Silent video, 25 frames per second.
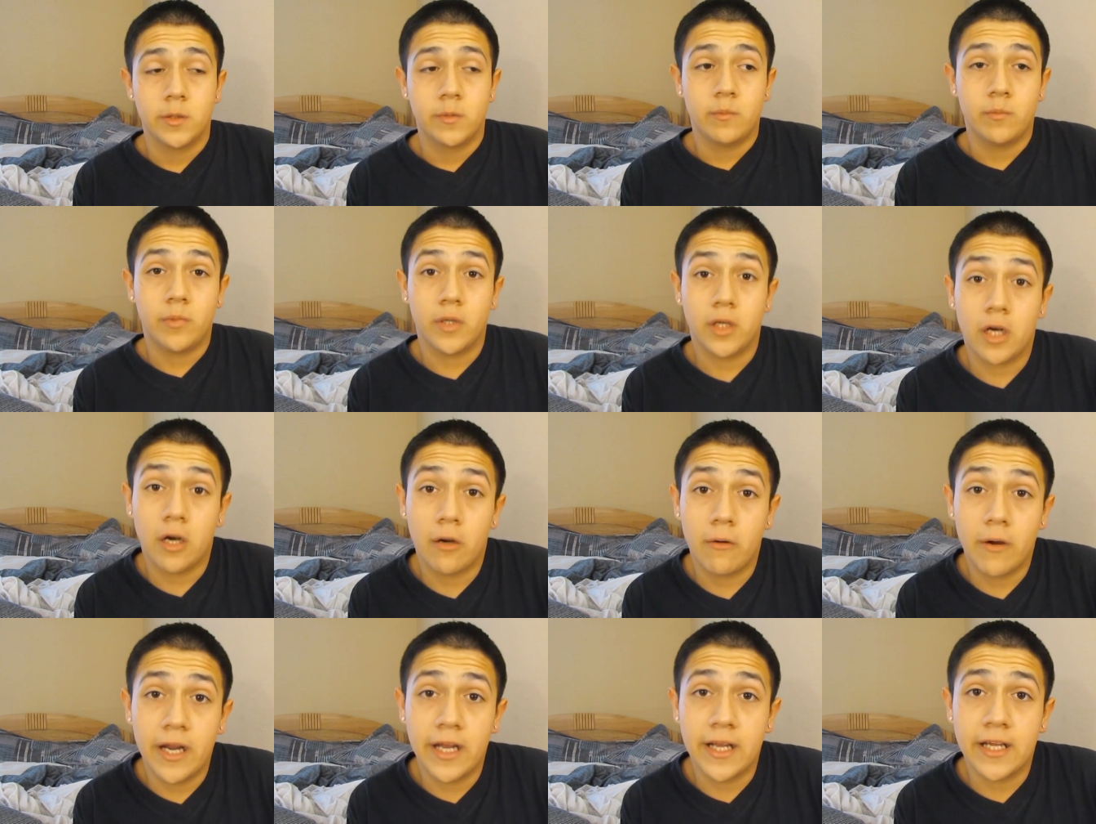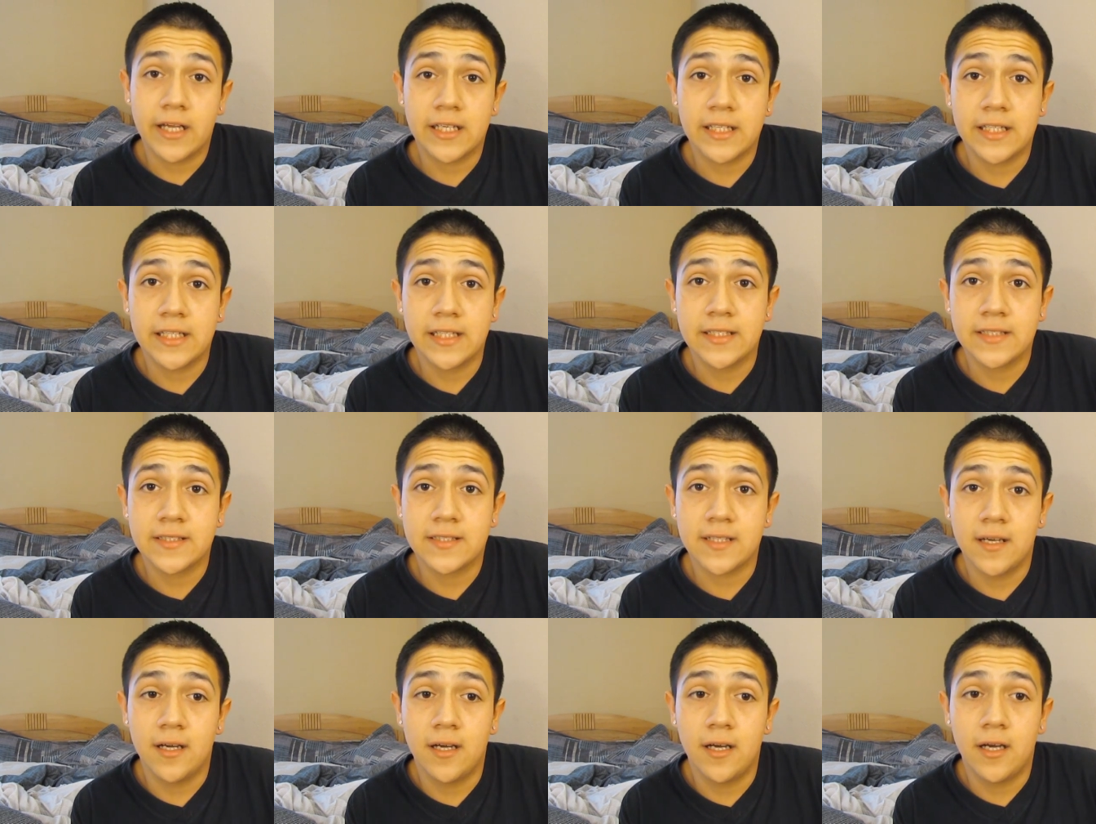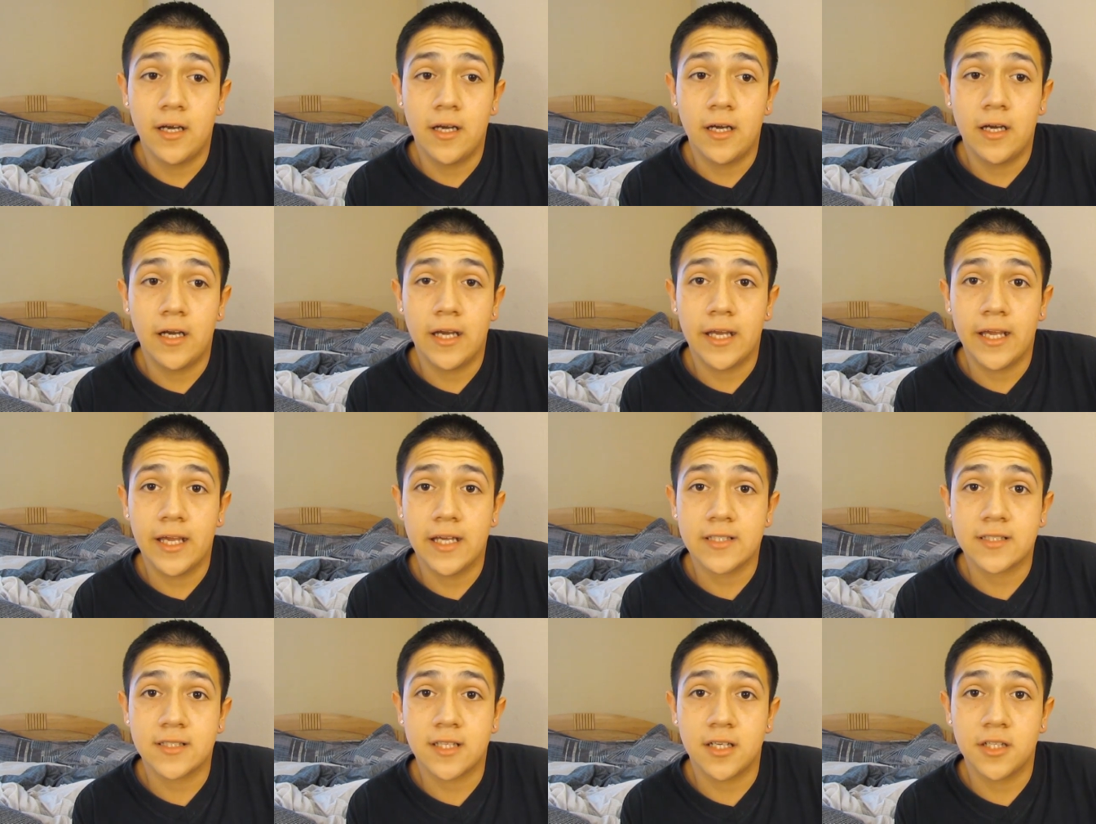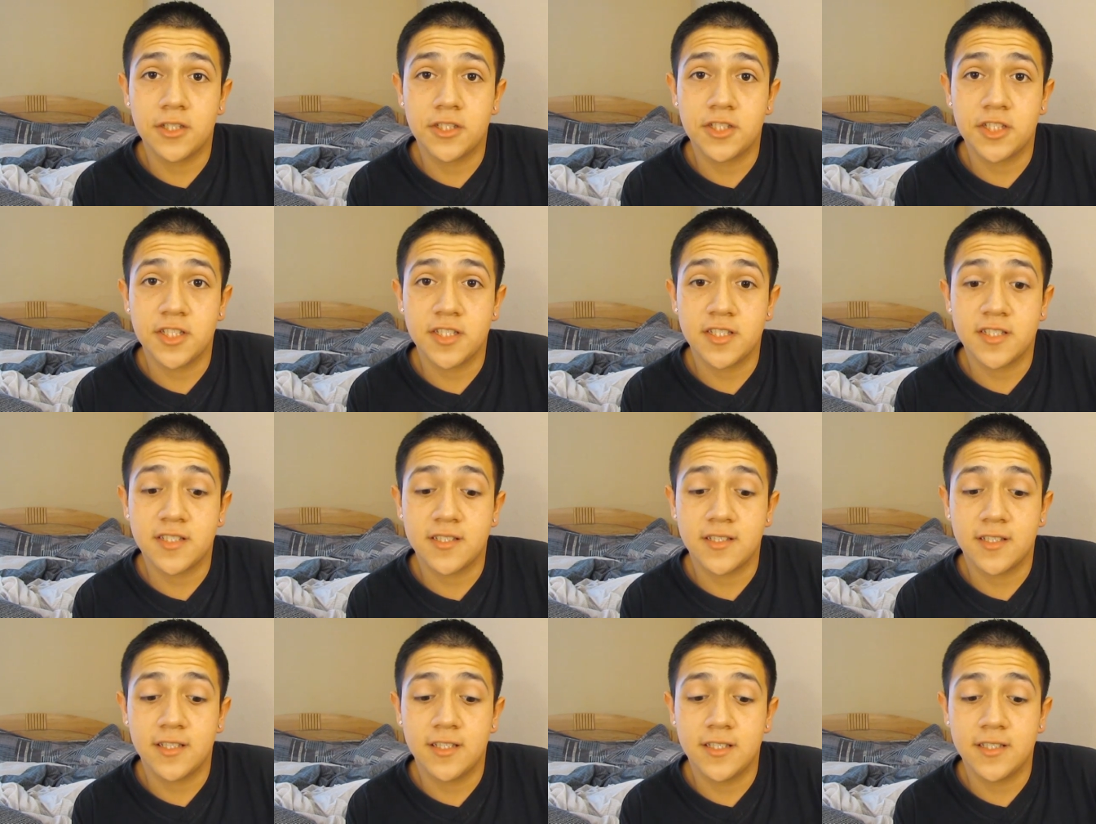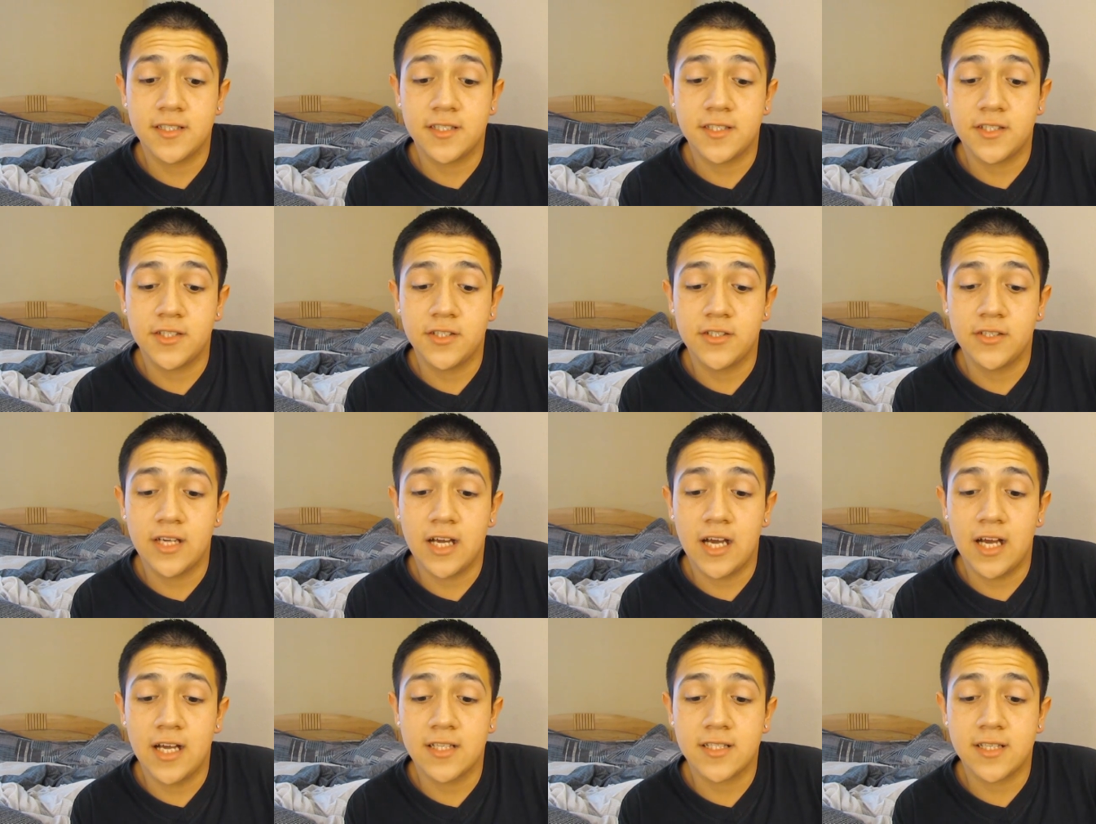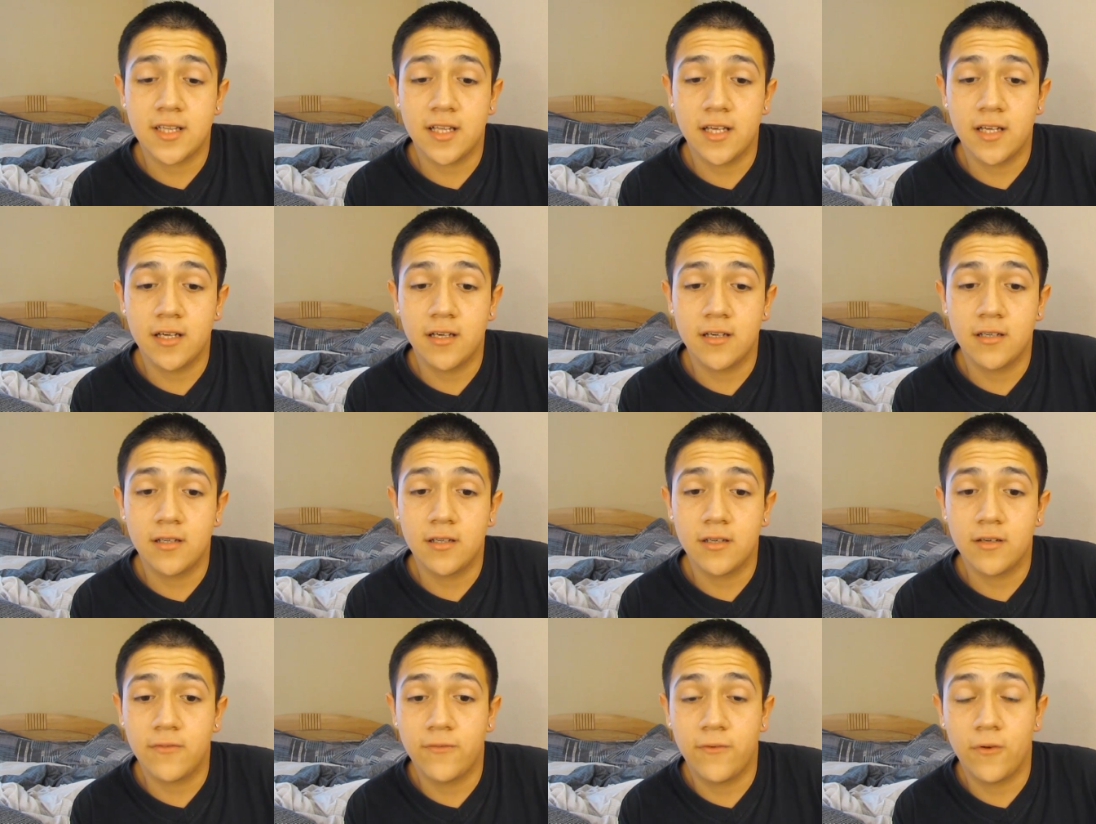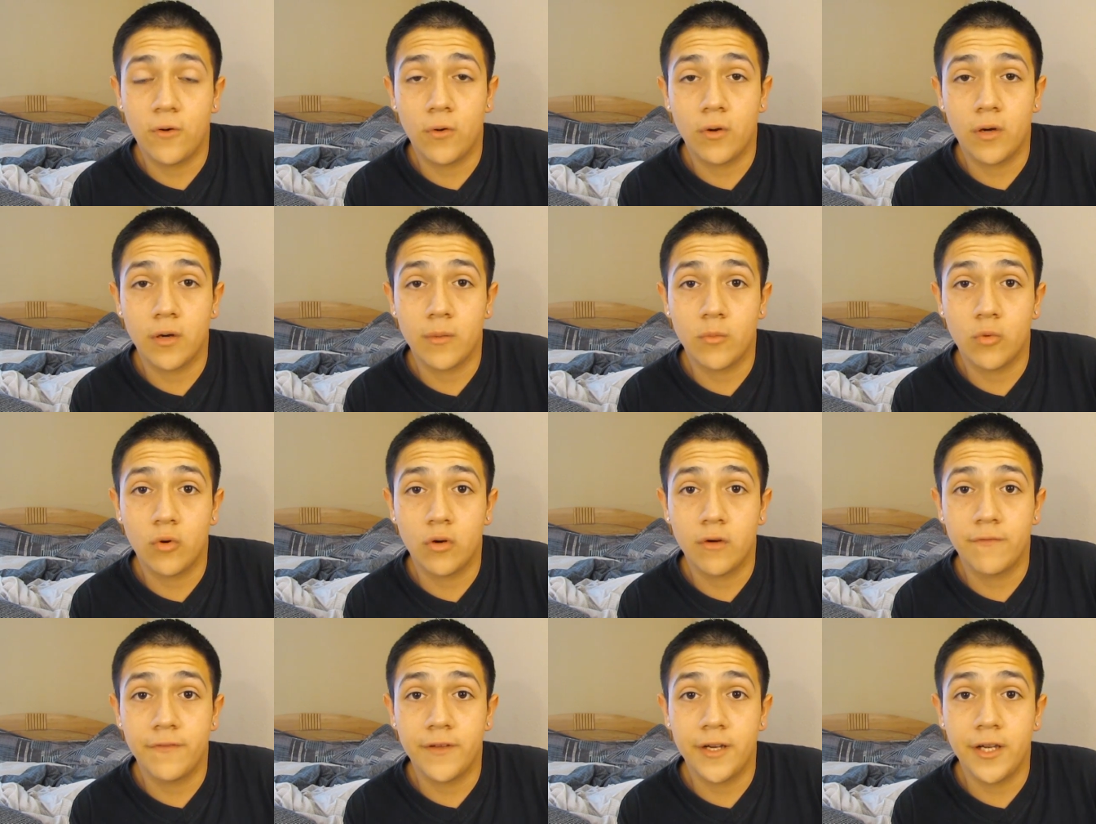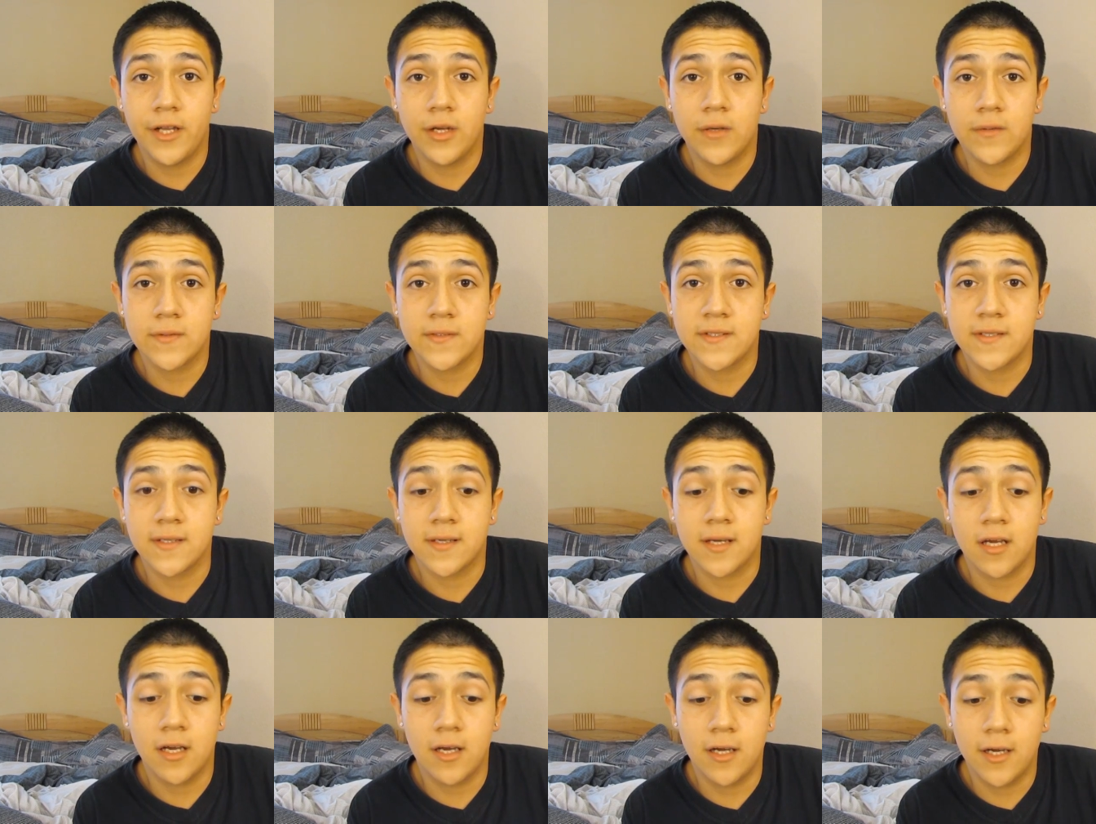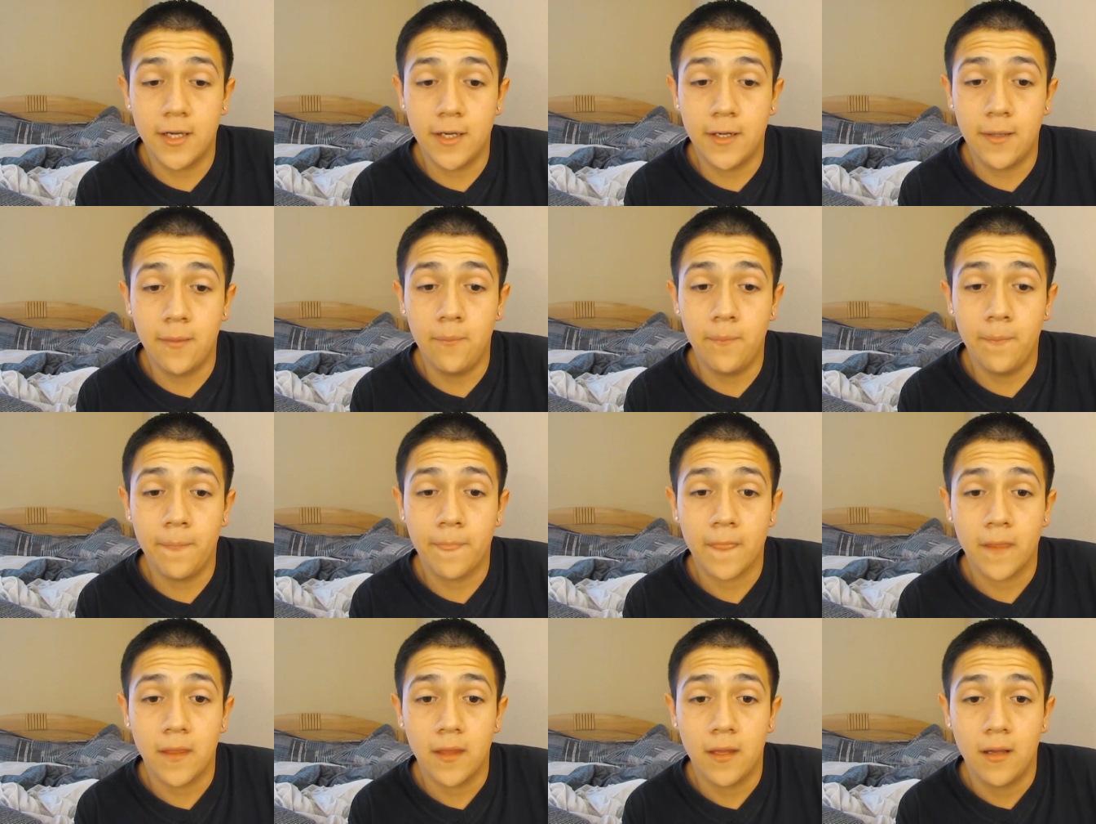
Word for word: But alright guys, I guess I'll just see you guys later. Look forward to more videos to come.